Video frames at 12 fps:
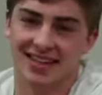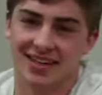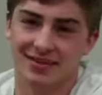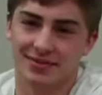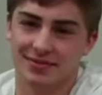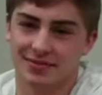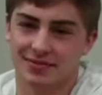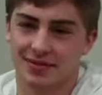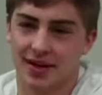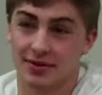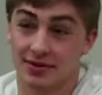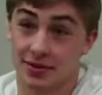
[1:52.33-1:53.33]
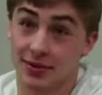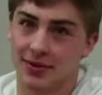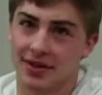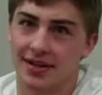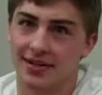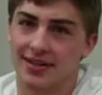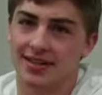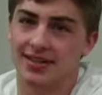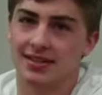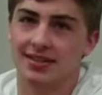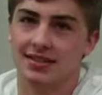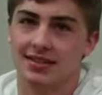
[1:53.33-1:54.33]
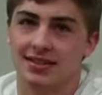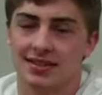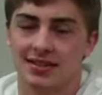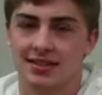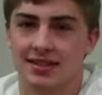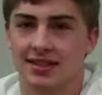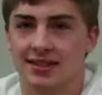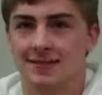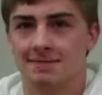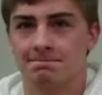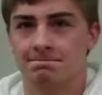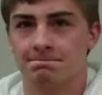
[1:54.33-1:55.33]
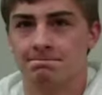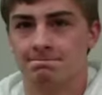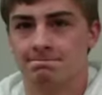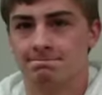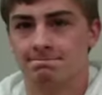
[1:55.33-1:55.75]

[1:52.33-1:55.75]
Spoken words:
yeah, that was the goal anyway.